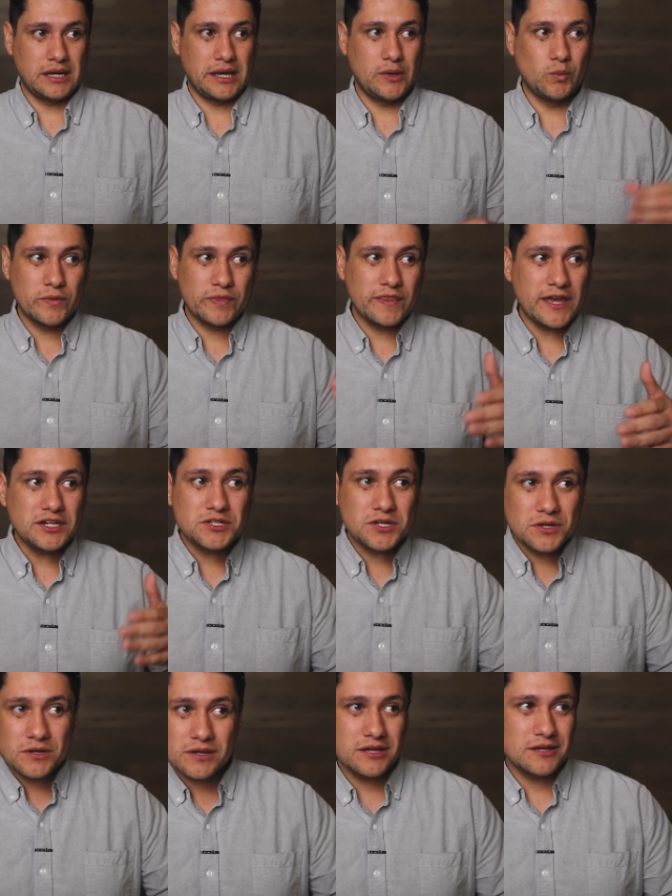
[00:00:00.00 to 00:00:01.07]
And when they
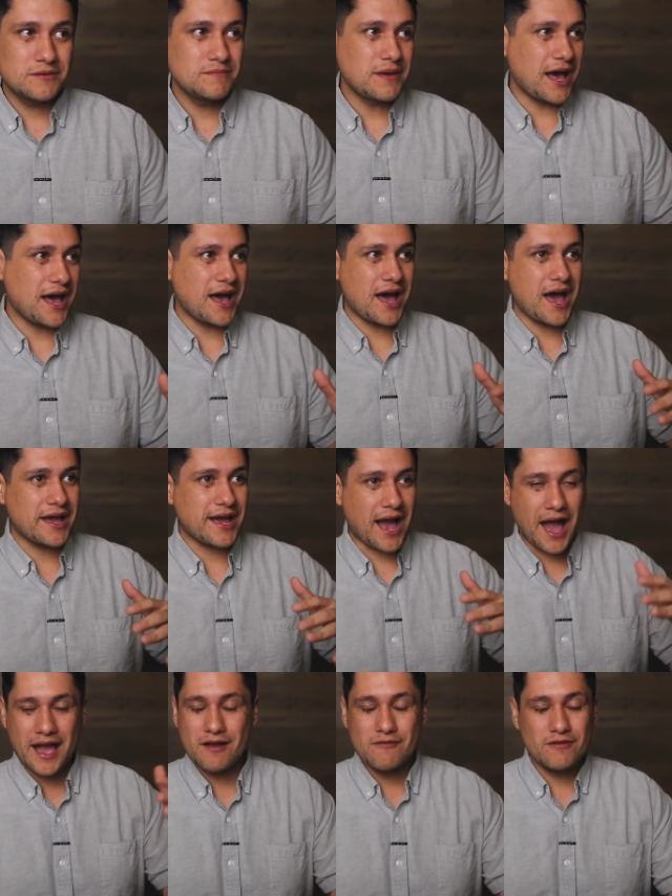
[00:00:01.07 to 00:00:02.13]
took him,
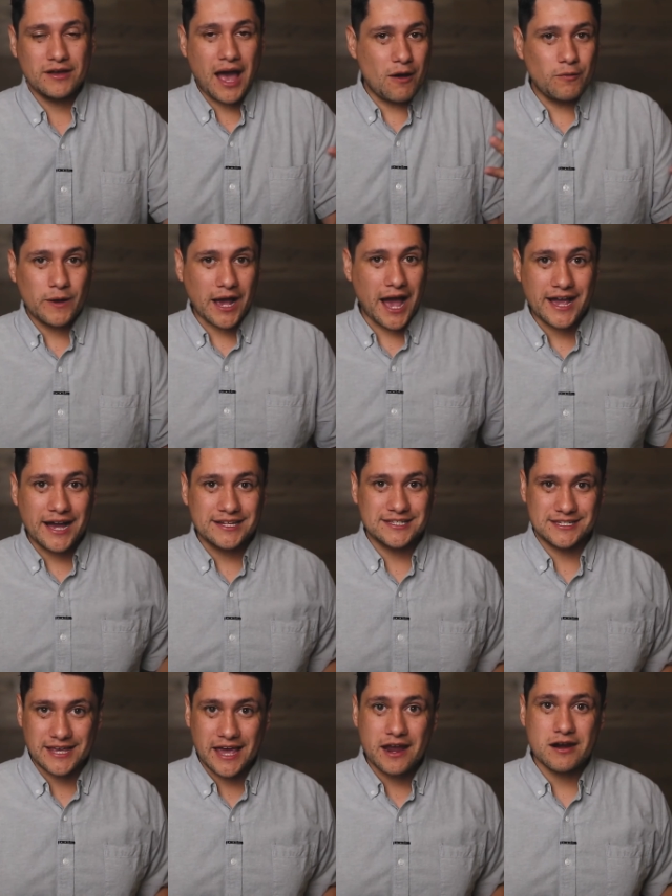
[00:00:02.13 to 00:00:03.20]
I got
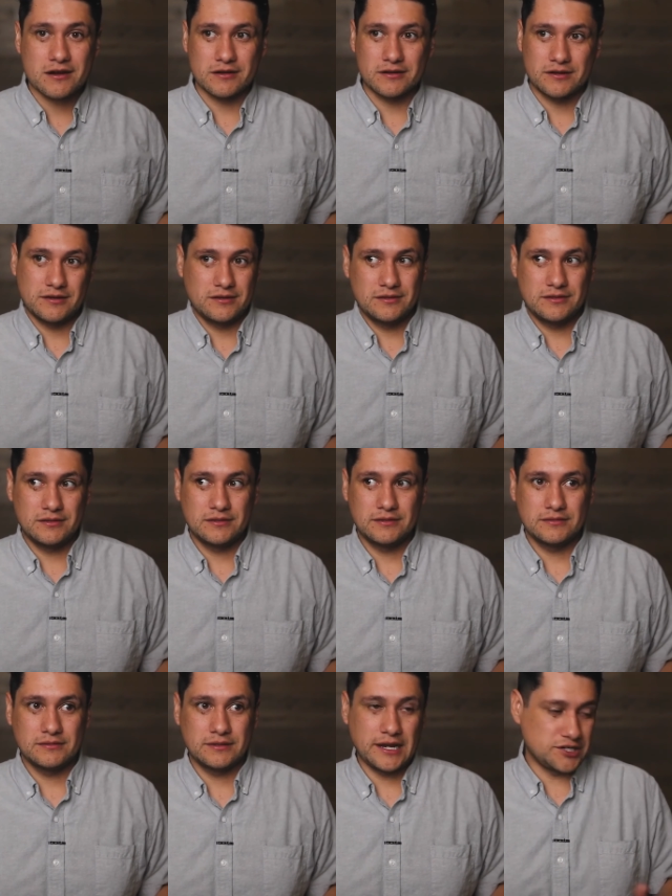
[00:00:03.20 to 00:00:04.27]
scared.
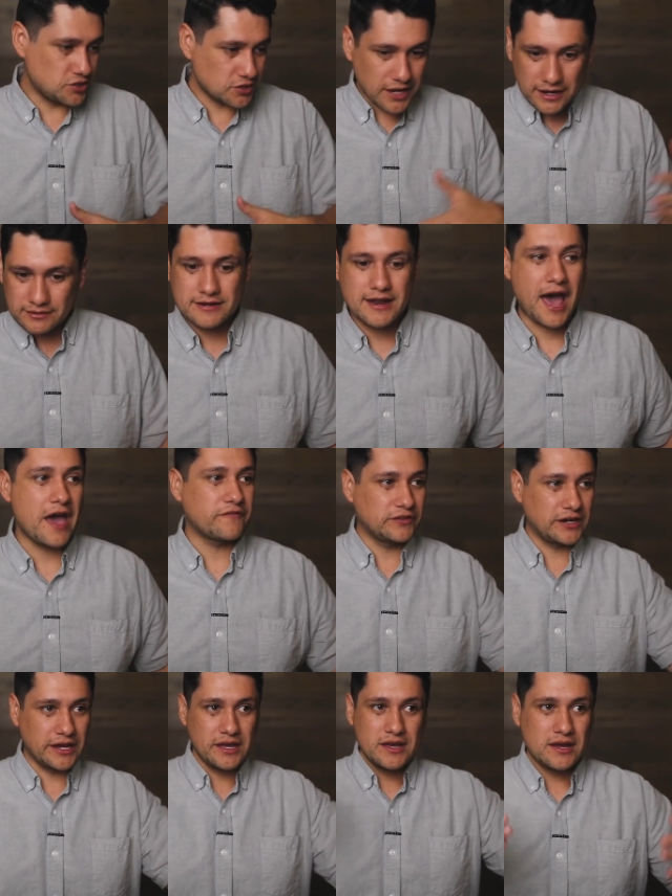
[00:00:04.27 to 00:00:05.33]
And I took out a knife
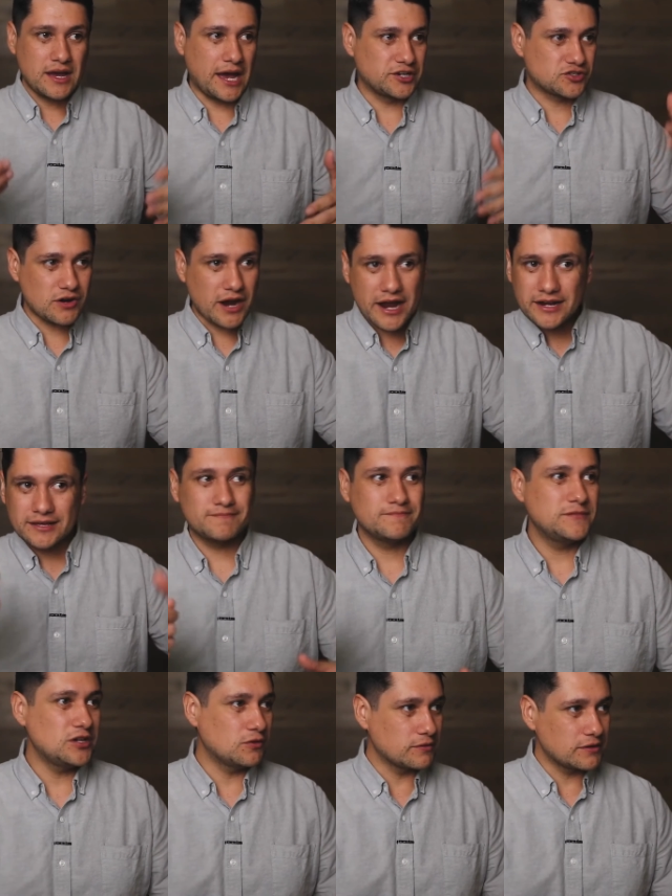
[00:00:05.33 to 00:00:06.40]
and I tried
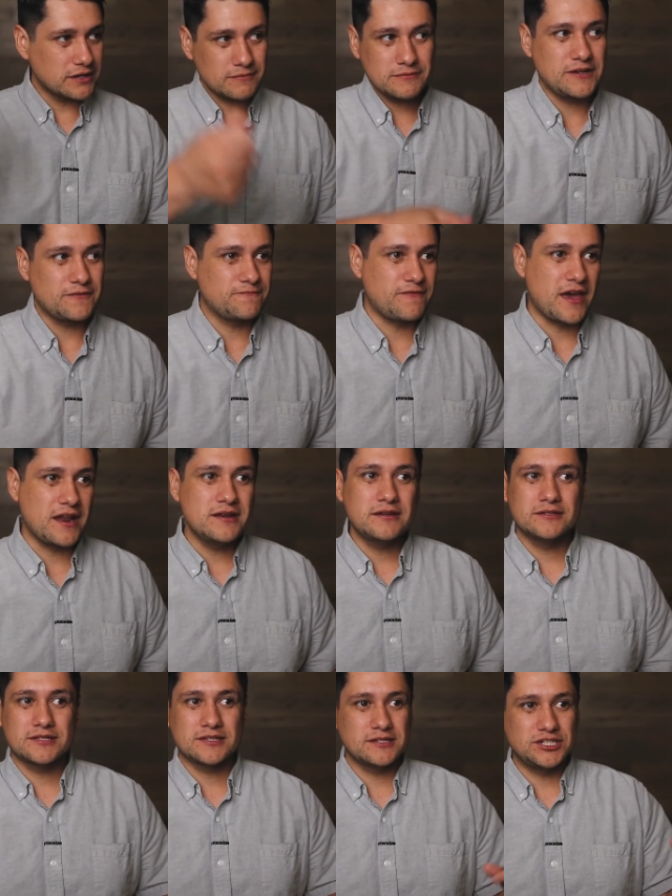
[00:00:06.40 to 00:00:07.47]
to,
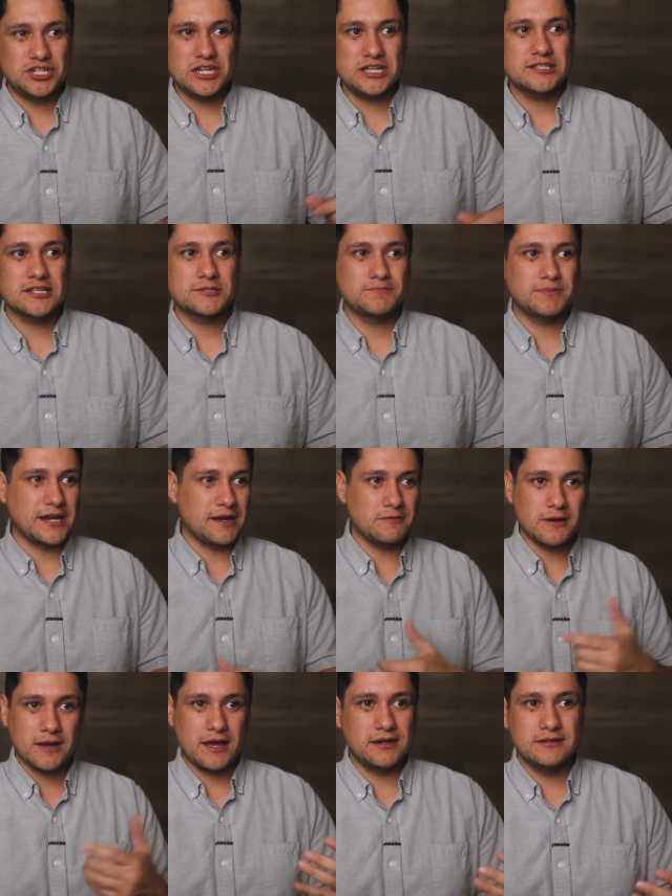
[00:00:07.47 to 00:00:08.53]
defend Jesus, but
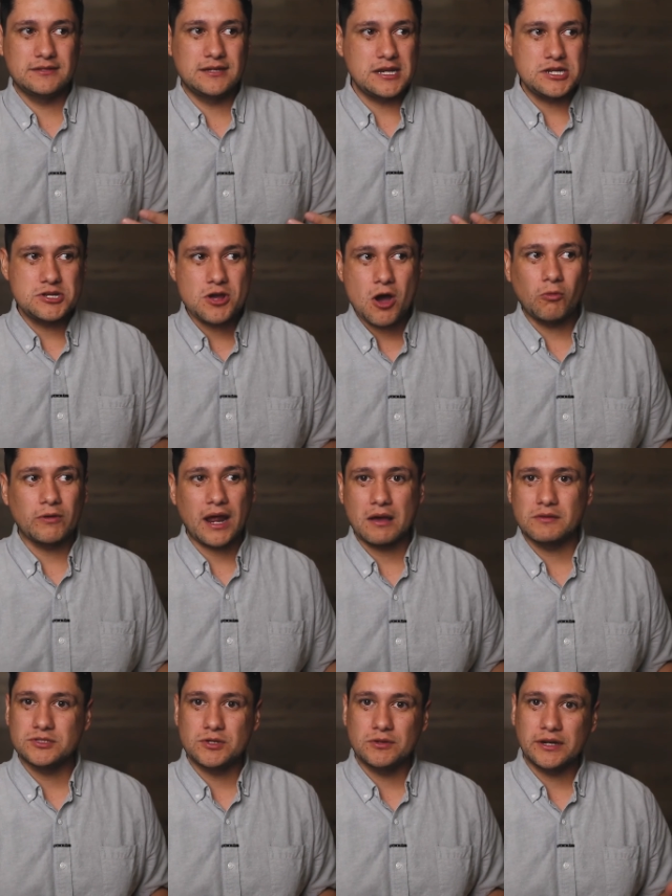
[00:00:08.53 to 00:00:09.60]
I didn't know what
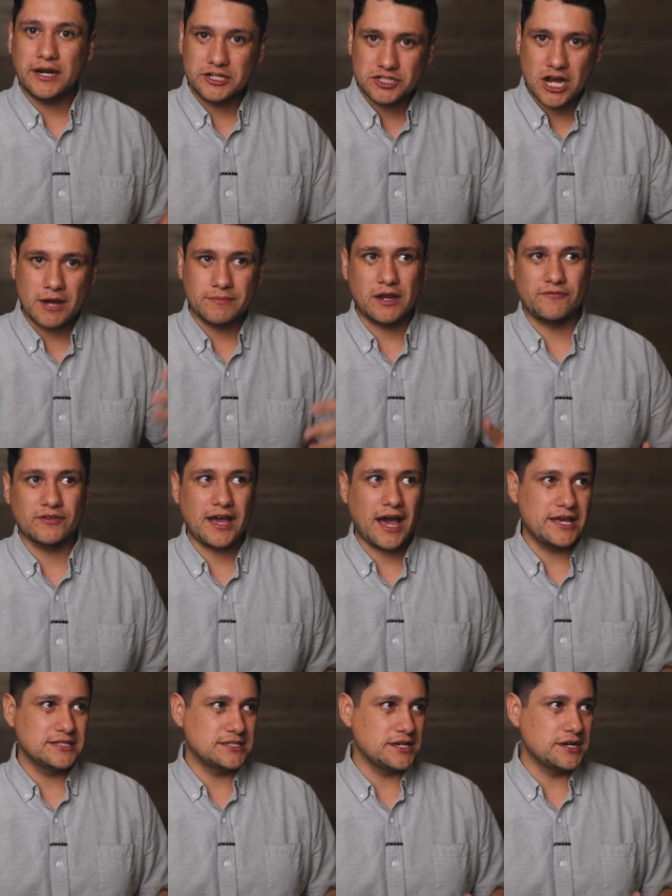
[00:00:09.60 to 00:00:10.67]
I was doing. I chopped off a
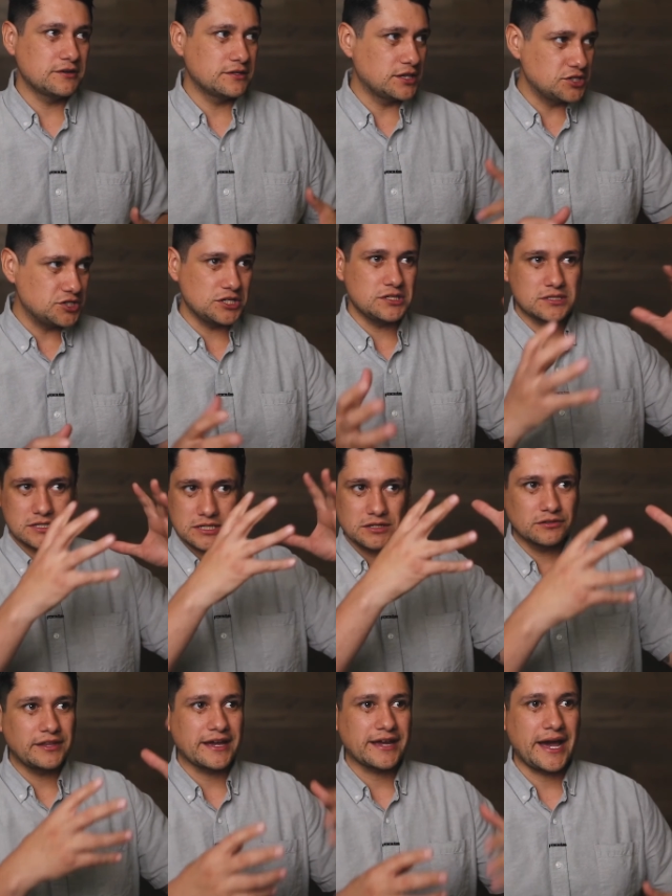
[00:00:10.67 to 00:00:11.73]
guy's ear, and then Jesus
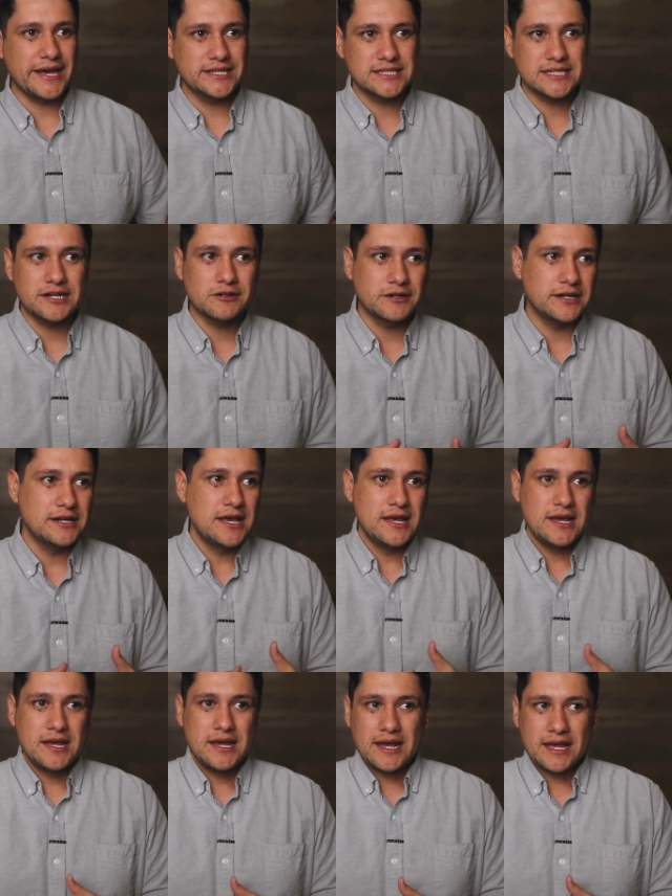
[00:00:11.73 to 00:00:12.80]
healed that guy's ear.
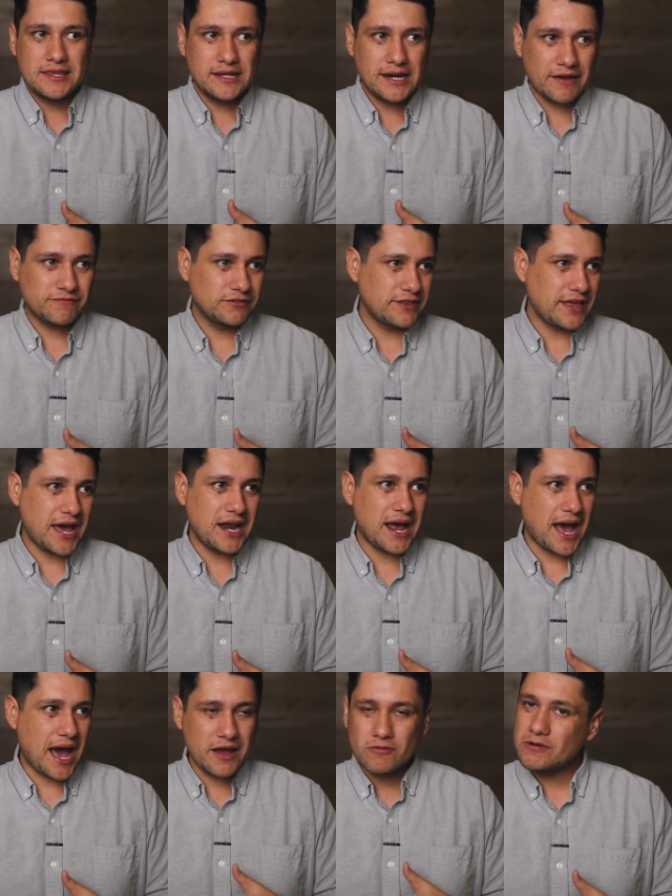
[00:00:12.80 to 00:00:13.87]
And then after
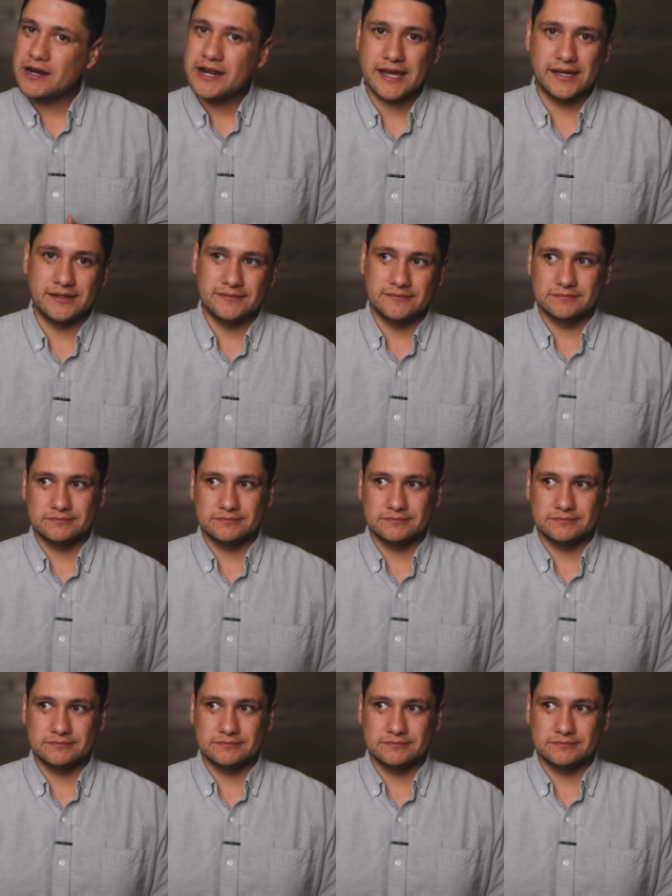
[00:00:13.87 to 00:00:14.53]
that, I ran.